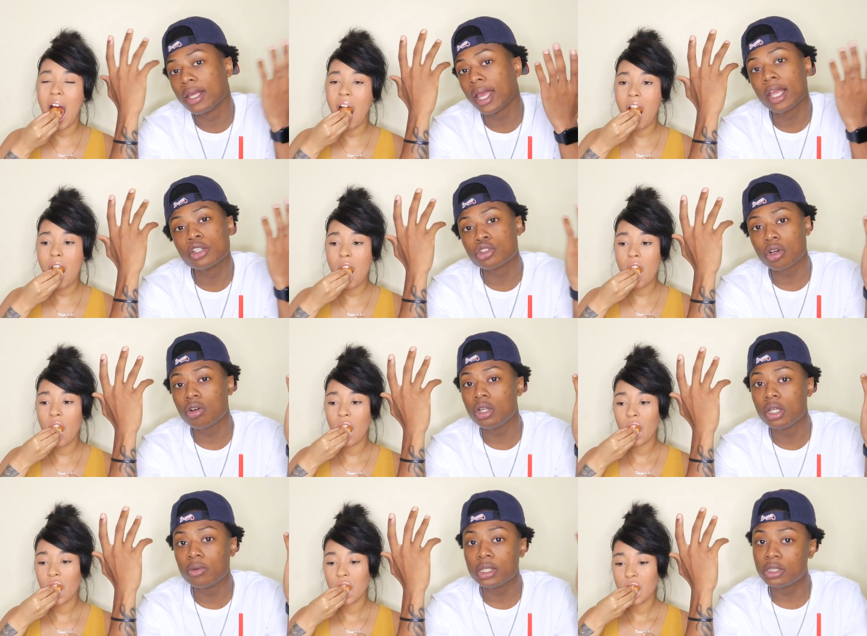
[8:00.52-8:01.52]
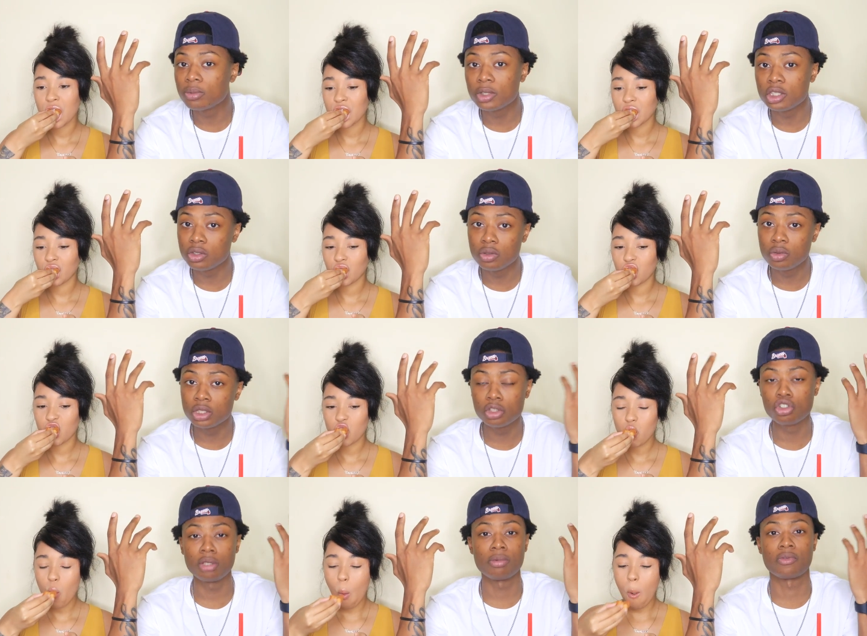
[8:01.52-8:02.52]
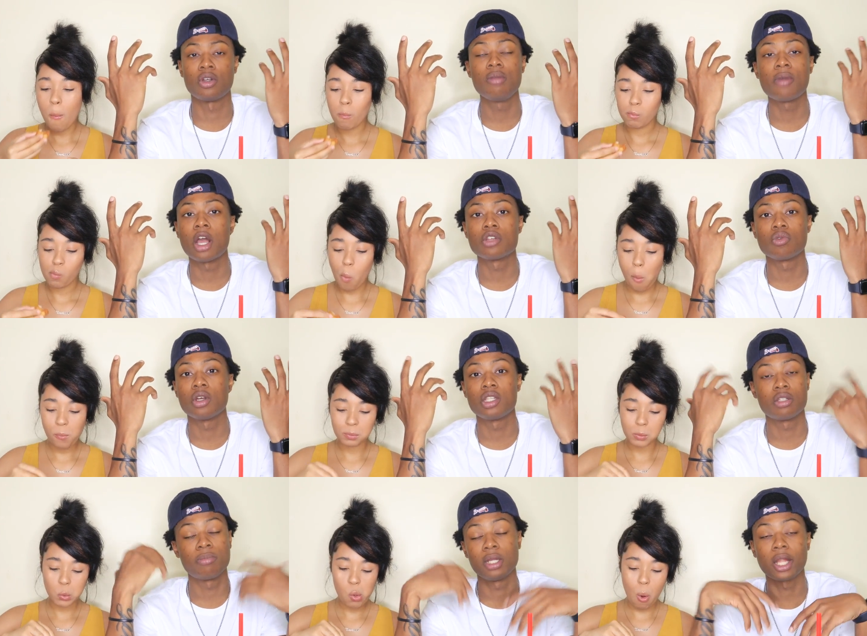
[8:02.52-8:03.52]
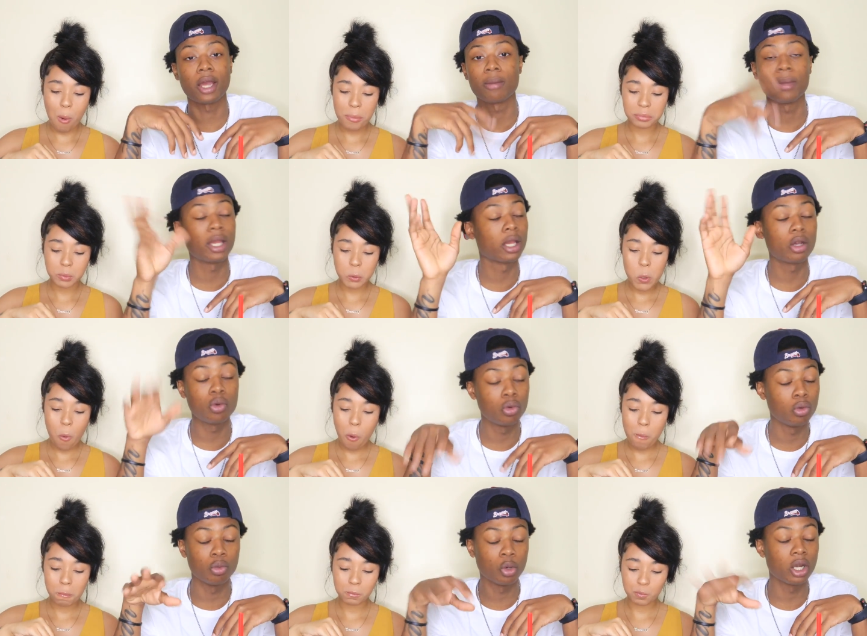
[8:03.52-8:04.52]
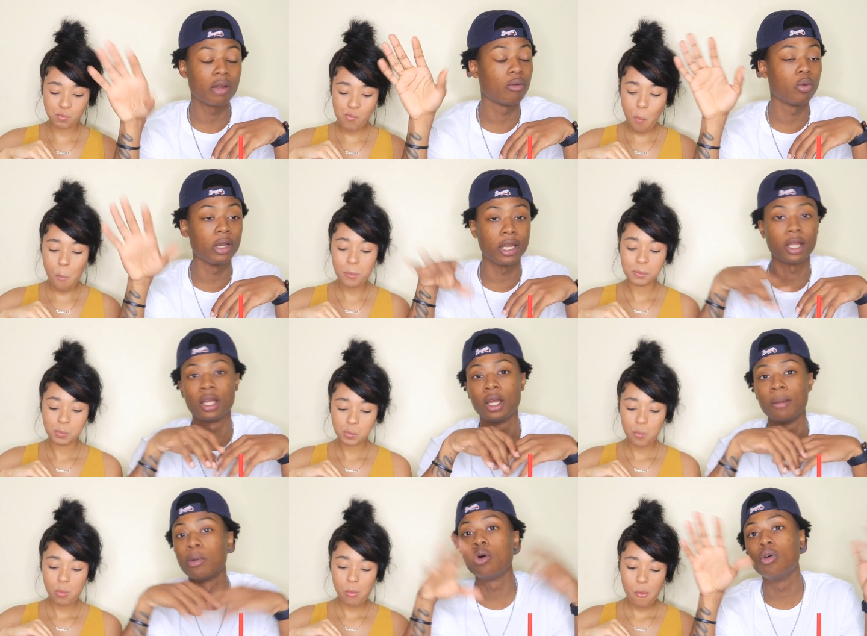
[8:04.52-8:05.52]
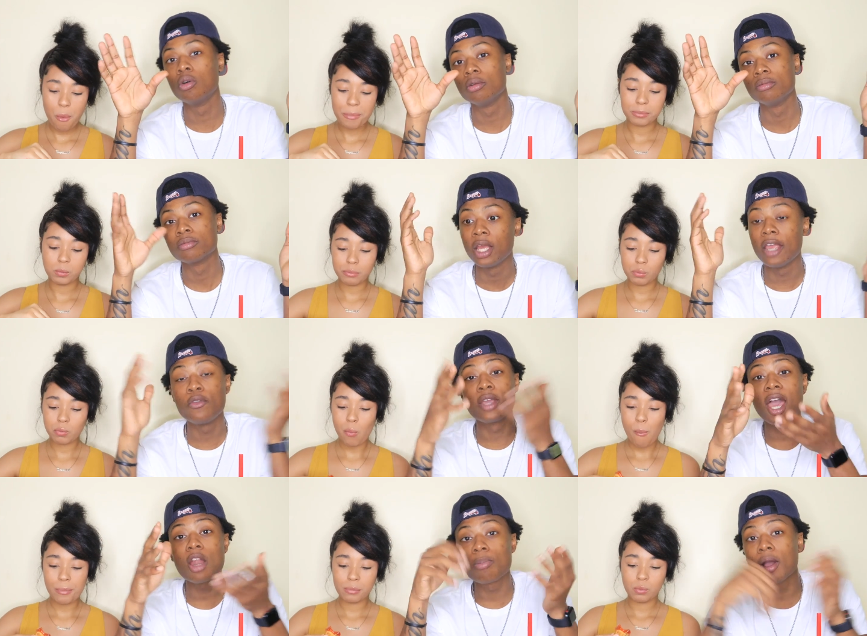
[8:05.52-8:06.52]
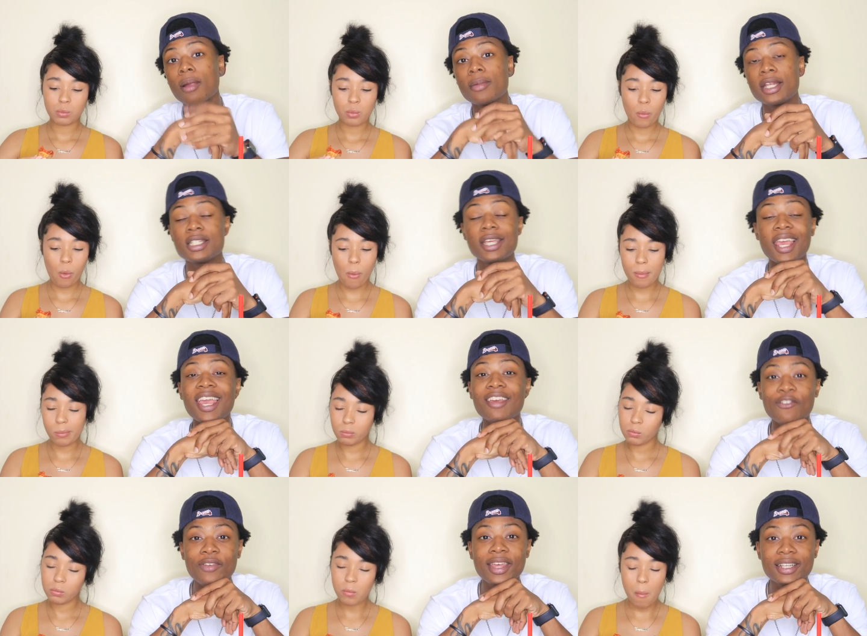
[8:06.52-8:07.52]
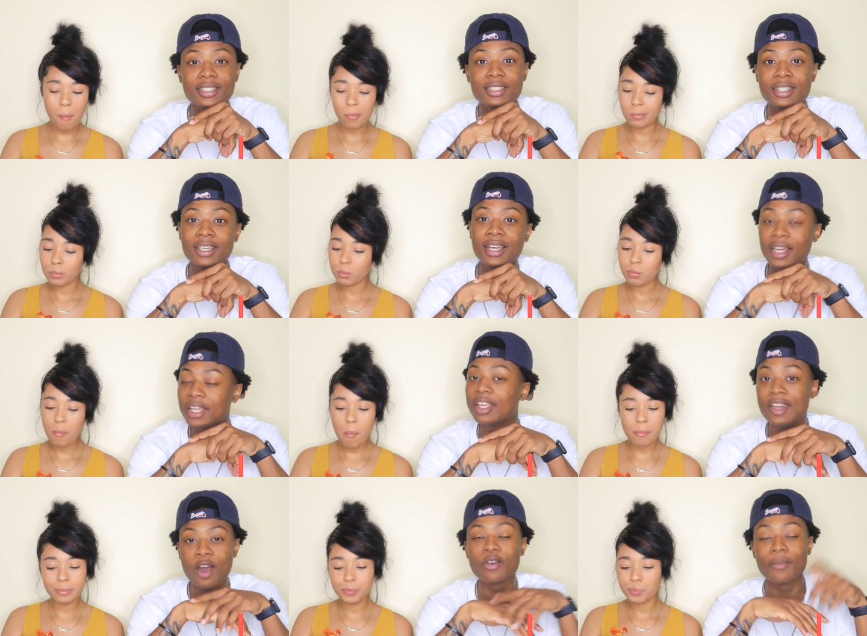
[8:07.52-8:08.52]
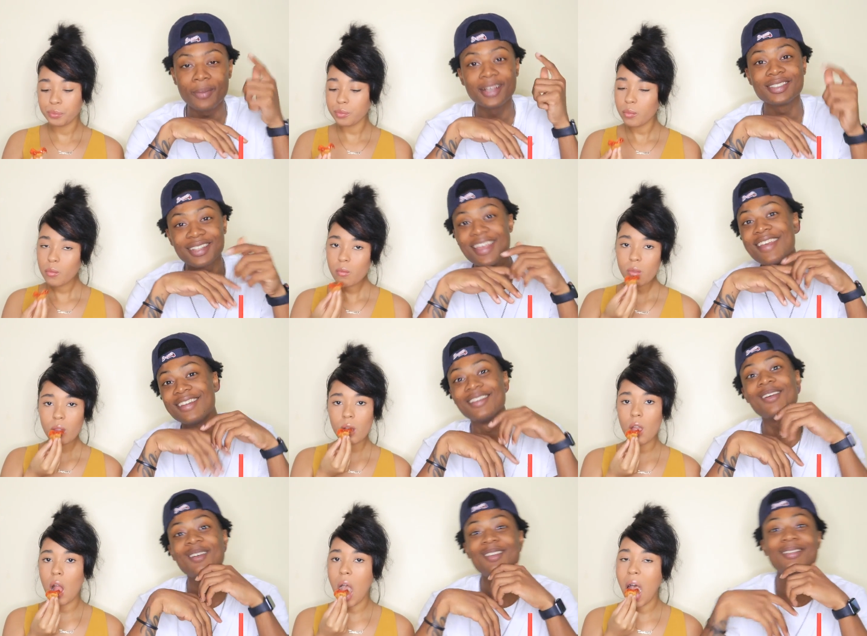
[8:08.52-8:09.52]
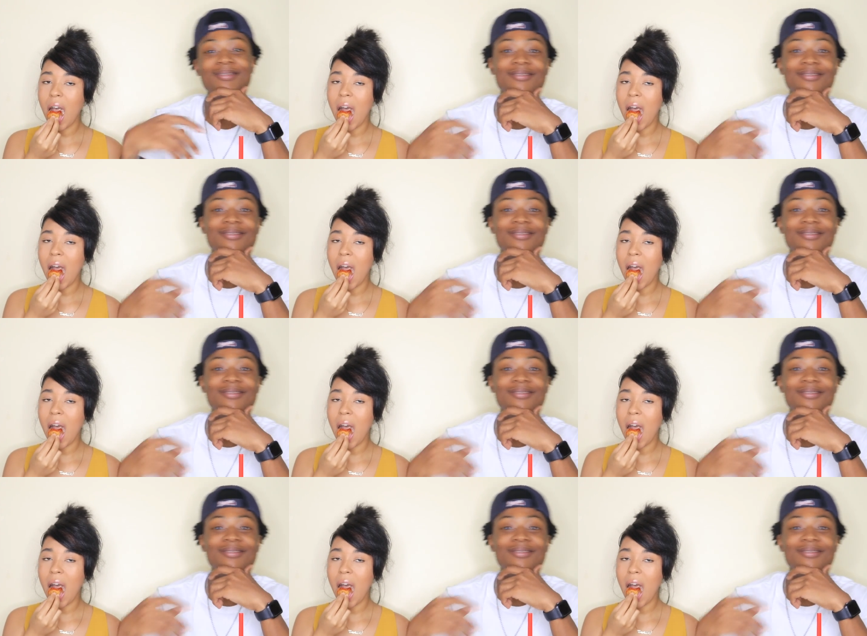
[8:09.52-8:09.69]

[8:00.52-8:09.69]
Speaker 1: You can't control it. What you what you what you tripping for? You might as well just be like, man, cool, whatever with it. Boom. If you got a problem that you can't fix, you know the best thing to do.